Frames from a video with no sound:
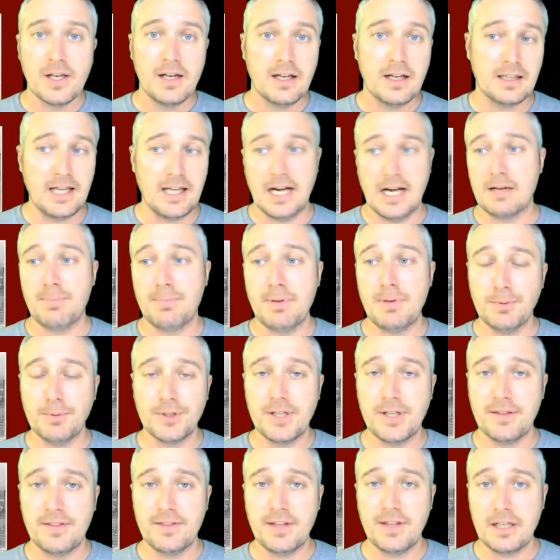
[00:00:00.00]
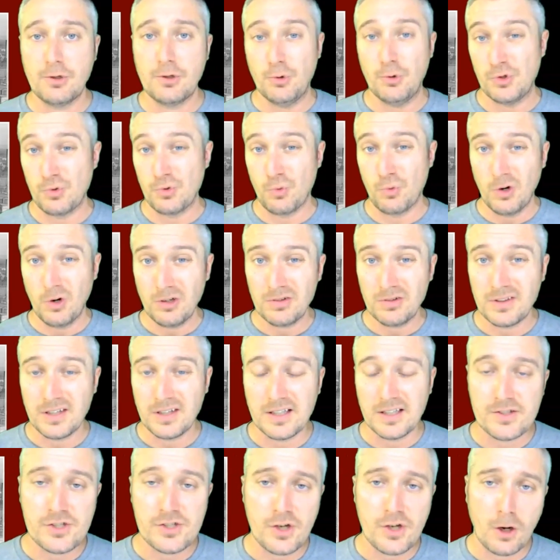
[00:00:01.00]
A lot of people didn't think it was worth
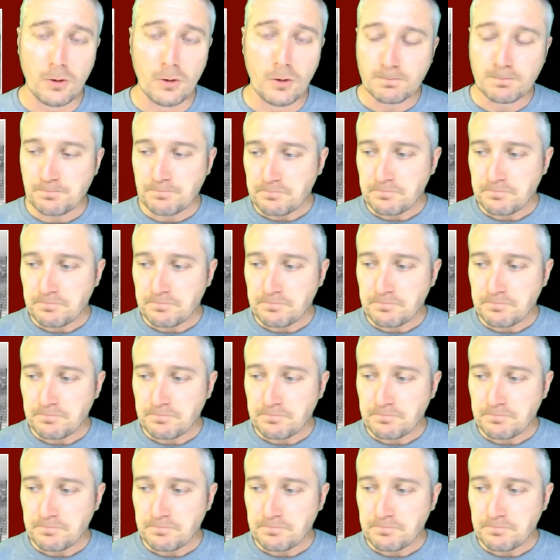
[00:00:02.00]
it. So